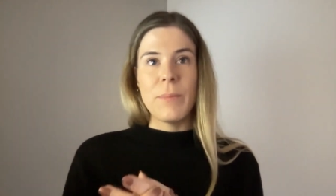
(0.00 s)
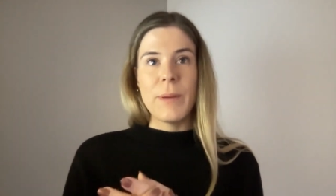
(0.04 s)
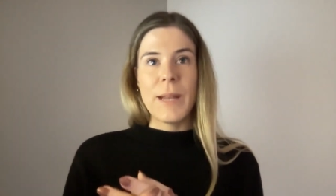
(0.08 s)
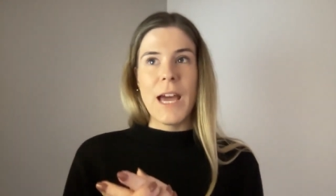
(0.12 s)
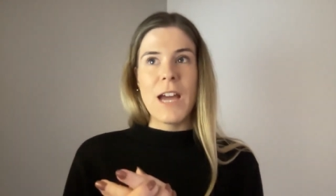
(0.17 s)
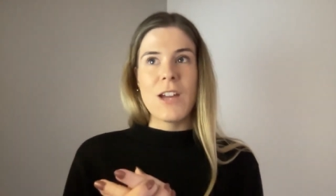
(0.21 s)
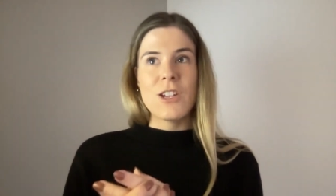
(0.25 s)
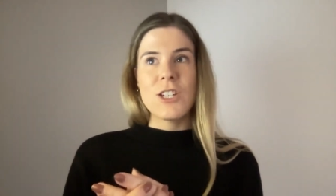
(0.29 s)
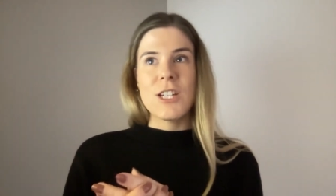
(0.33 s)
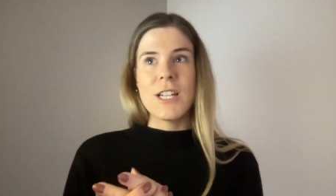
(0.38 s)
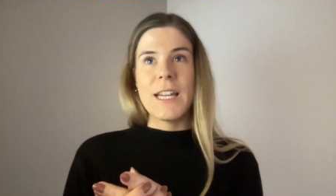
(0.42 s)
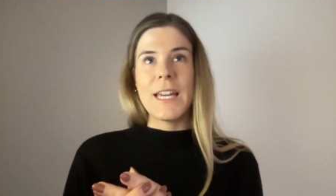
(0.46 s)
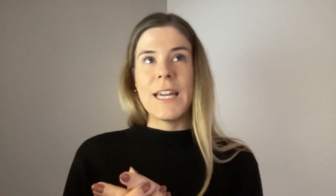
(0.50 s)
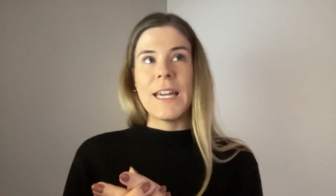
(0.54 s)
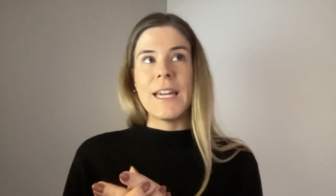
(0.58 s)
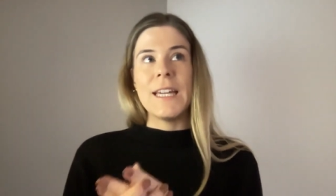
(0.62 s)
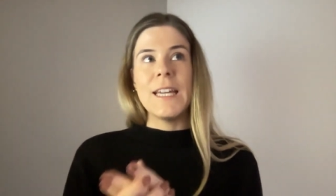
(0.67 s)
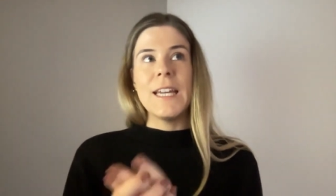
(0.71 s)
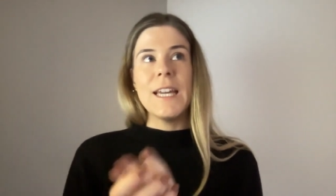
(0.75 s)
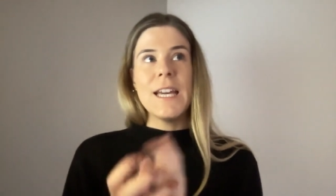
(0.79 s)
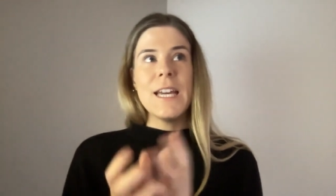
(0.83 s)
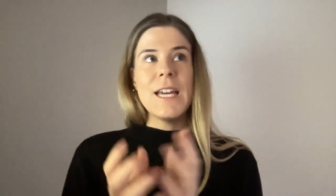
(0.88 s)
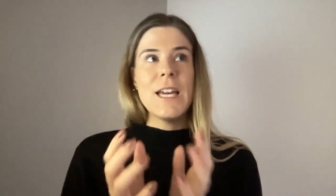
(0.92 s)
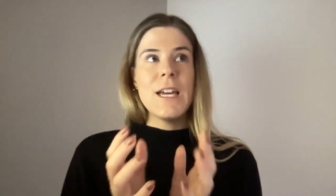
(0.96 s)
but
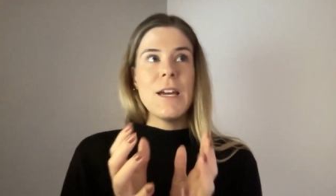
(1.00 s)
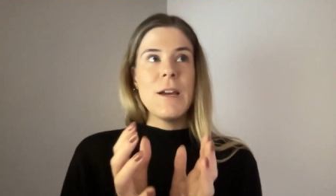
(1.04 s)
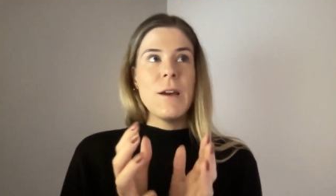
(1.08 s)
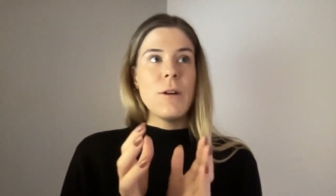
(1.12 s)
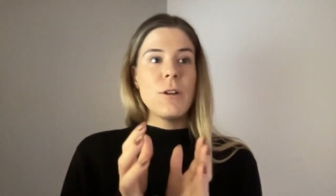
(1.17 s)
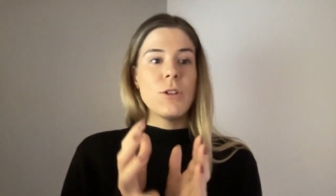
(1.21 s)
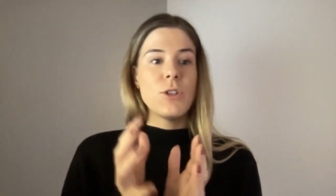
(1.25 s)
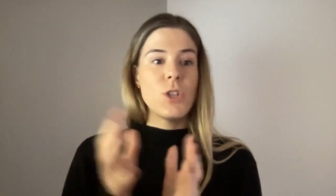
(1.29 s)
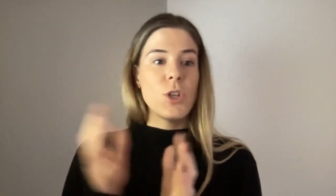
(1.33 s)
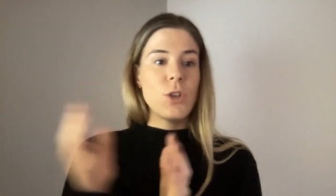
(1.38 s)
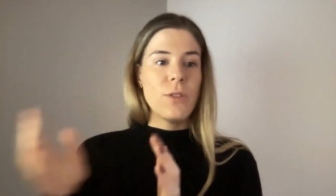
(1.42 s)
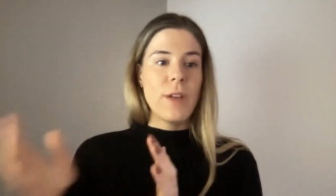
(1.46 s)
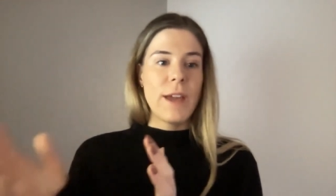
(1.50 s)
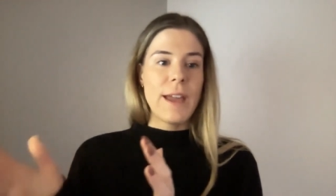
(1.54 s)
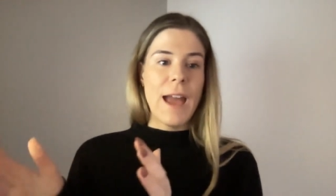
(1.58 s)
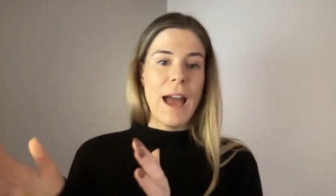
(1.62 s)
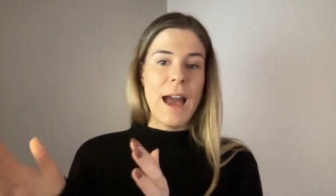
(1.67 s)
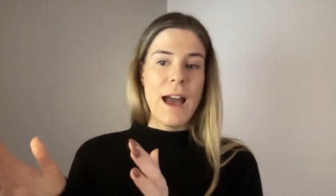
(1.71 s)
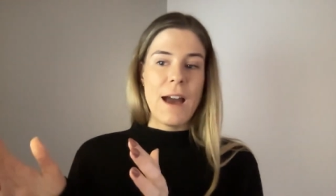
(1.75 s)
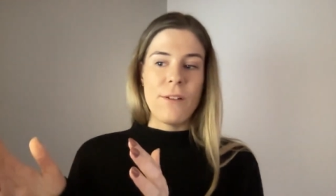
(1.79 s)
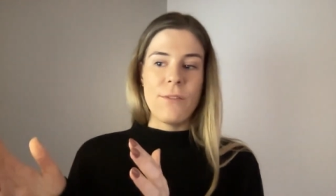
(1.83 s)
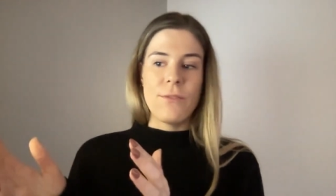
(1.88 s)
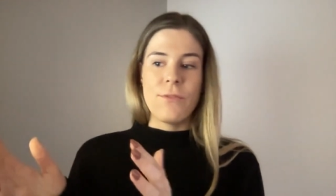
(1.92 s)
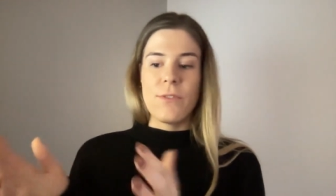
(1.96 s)
actually, do they
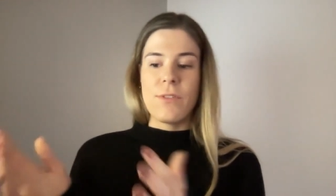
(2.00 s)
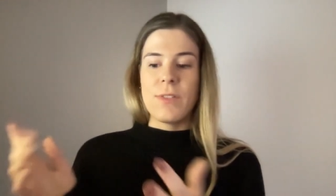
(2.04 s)
have